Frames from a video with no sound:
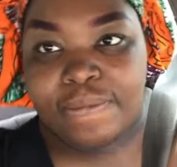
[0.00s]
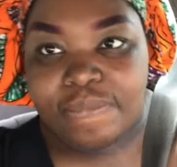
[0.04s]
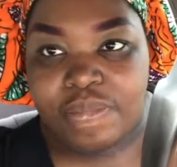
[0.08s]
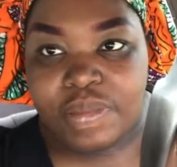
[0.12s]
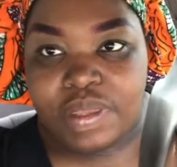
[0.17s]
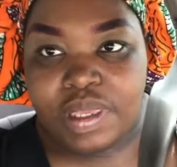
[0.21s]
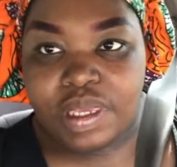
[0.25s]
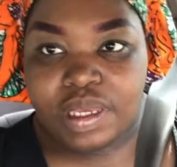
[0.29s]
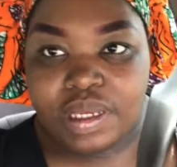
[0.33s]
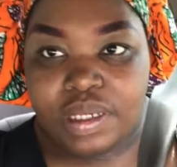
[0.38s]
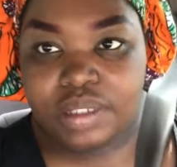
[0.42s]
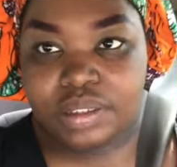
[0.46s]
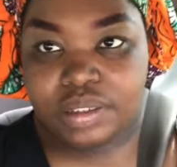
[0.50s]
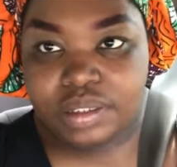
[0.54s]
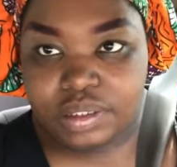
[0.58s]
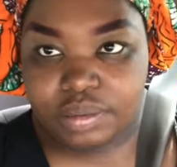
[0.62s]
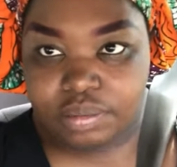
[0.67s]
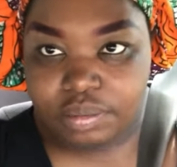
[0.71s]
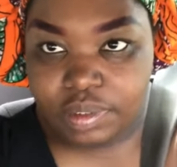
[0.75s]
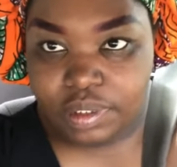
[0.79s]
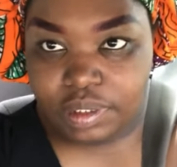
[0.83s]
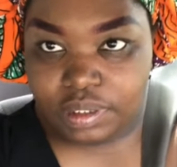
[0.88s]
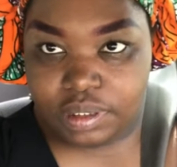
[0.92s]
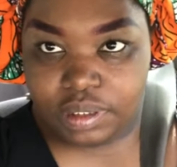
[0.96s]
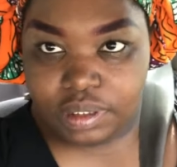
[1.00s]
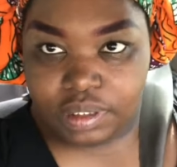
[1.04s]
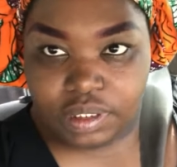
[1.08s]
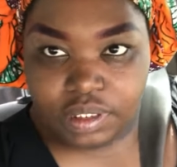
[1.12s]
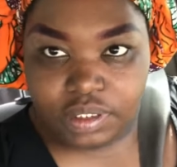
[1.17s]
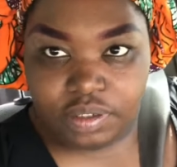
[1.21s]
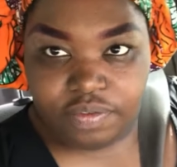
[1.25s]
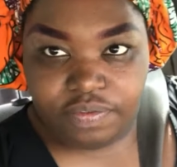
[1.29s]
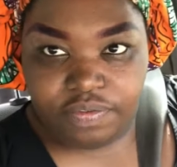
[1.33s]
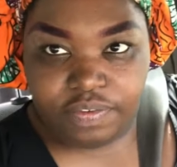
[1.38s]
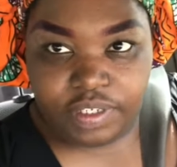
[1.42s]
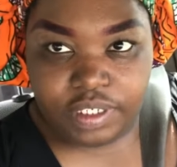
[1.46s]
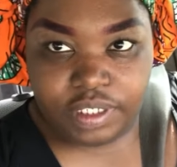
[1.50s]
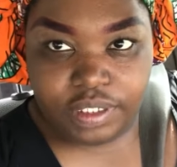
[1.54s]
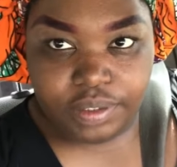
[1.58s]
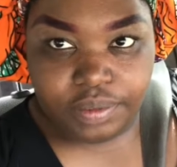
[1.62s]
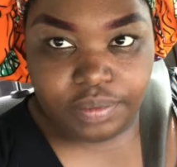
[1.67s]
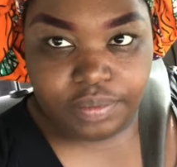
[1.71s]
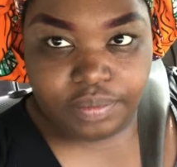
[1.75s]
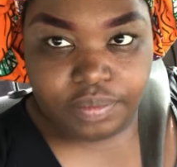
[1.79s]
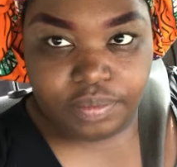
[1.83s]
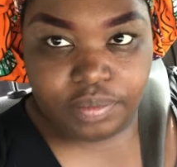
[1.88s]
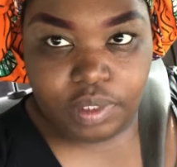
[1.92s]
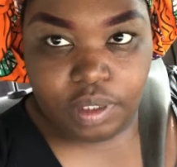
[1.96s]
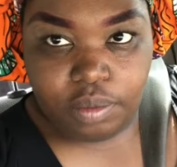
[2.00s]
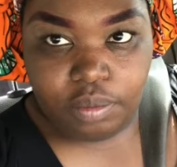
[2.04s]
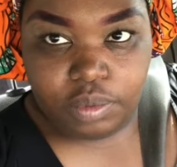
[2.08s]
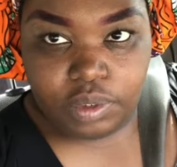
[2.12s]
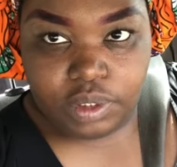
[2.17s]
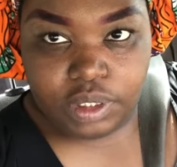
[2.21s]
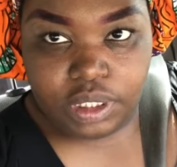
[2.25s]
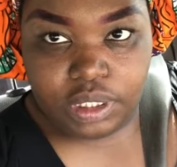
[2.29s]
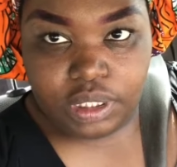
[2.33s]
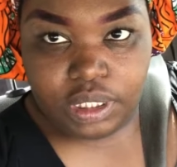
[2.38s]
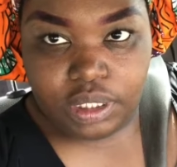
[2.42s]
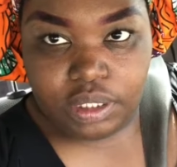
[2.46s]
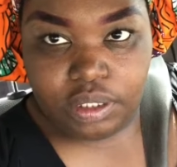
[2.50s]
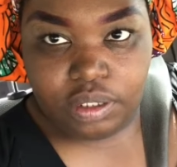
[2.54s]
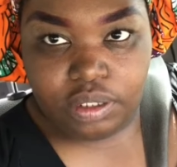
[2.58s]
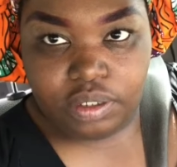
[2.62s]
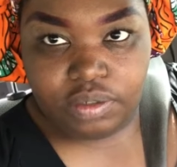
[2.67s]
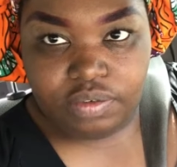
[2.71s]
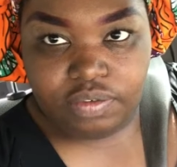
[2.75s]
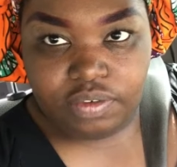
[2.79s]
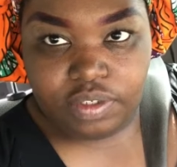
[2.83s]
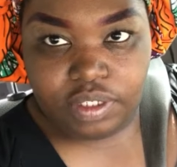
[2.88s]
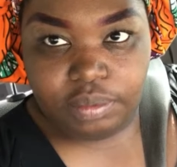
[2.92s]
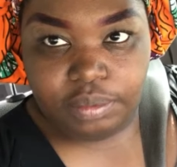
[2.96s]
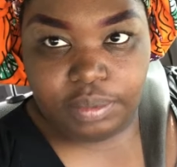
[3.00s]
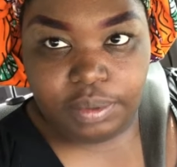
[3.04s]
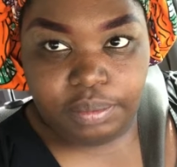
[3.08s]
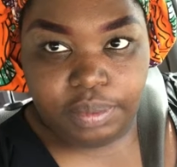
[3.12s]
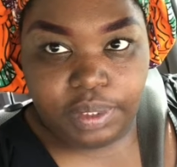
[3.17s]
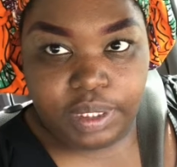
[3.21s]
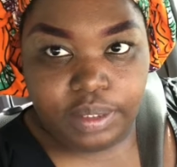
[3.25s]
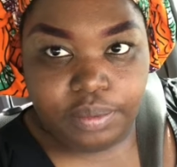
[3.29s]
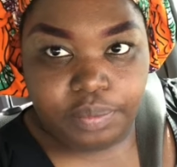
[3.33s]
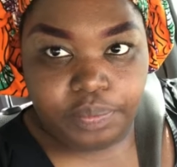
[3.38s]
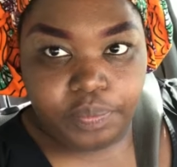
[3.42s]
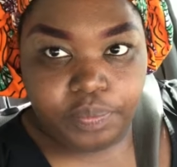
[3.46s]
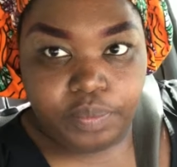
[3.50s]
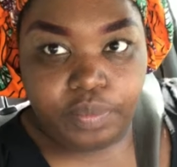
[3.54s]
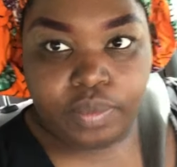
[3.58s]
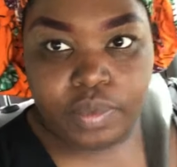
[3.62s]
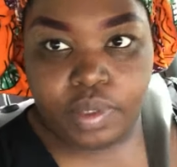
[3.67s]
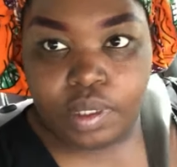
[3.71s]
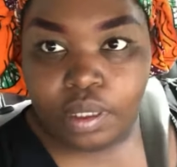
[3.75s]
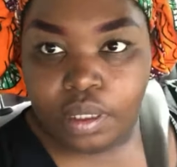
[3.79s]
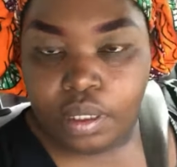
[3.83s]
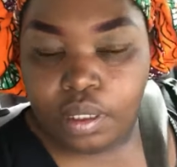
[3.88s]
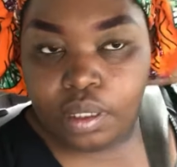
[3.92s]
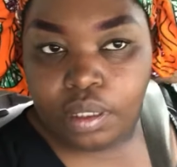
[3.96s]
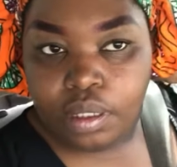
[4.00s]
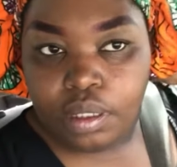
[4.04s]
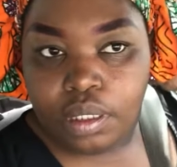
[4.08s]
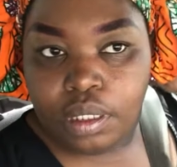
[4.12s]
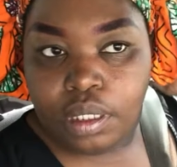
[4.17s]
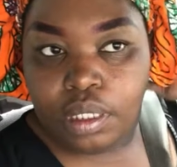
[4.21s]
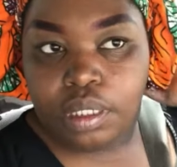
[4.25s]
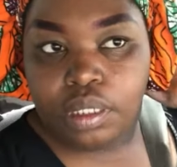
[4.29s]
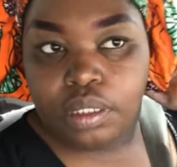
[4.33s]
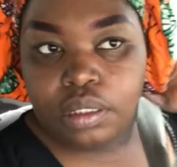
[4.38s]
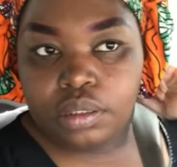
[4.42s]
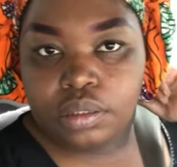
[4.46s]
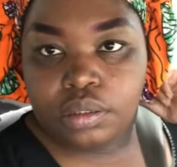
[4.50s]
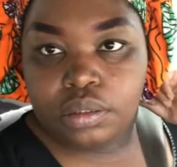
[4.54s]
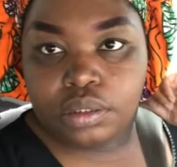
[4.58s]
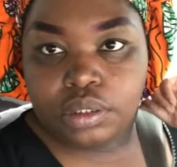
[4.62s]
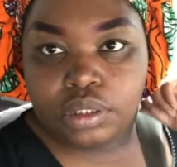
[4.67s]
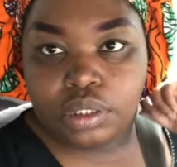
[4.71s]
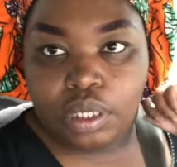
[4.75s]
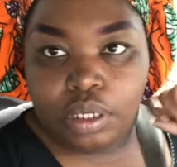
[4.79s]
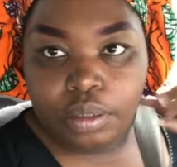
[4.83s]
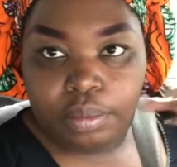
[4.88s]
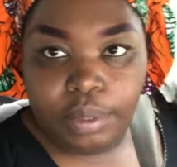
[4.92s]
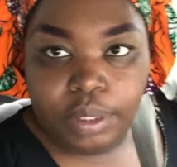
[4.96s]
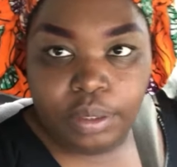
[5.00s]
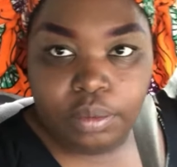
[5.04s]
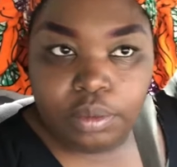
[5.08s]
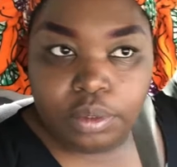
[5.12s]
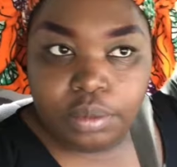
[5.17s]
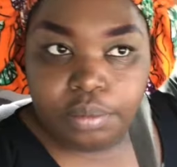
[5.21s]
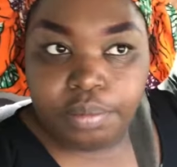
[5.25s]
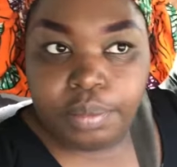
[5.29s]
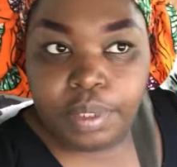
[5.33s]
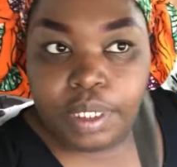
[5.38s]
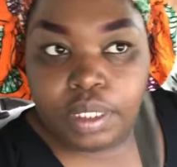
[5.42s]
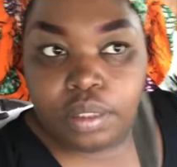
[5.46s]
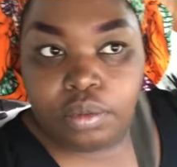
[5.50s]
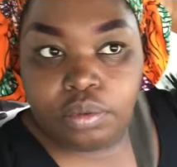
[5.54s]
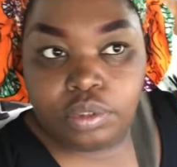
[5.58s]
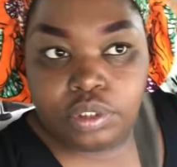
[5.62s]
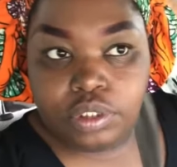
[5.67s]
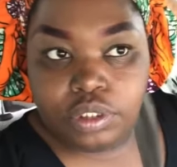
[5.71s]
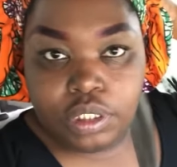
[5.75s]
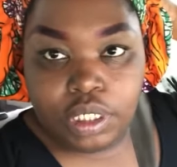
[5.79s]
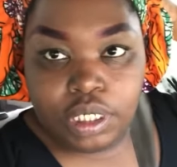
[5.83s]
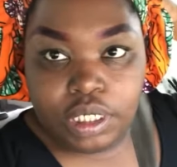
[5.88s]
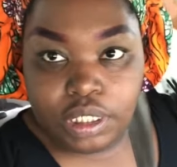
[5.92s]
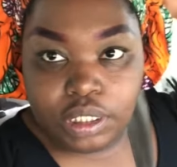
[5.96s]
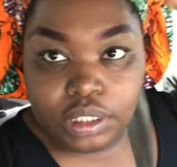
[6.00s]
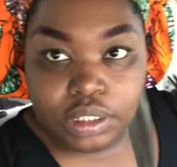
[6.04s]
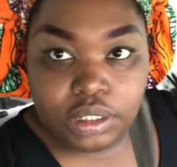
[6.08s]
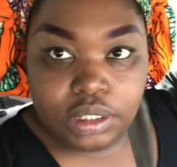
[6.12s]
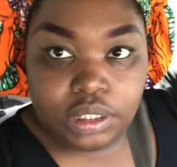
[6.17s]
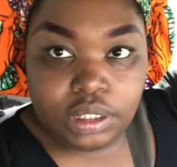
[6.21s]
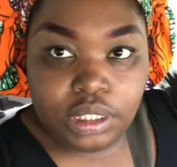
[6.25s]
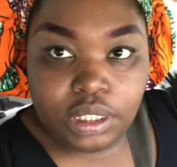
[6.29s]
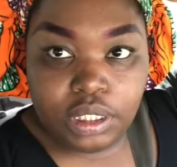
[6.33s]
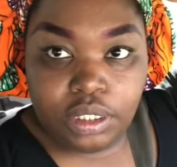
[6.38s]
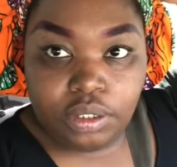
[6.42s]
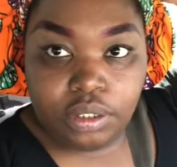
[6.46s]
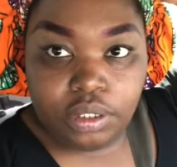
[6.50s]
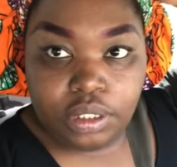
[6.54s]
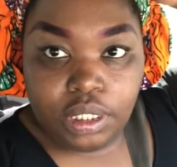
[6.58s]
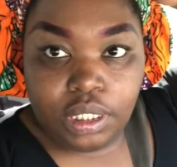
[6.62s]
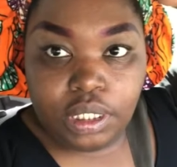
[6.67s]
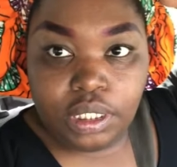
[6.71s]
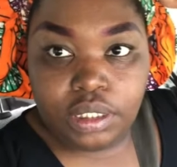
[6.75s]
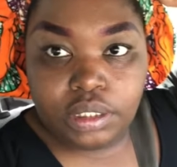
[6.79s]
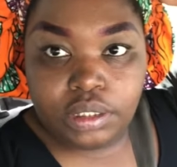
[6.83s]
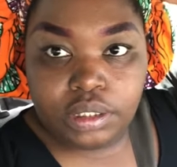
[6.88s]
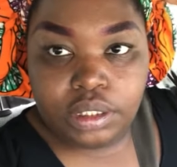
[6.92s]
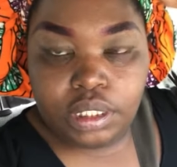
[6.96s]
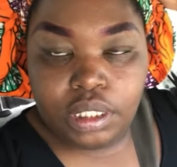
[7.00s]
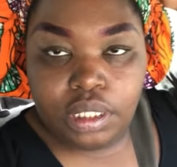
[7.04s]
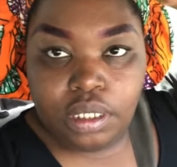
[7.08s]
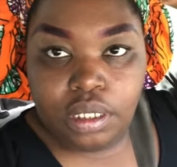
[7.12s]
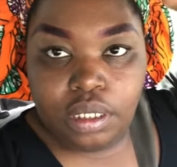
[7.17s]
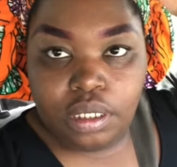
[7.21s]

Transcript: Yeah, to me, it looks so funny. I almost hit that car in front of me, but yeah. So I'll be back with you guys later, guys.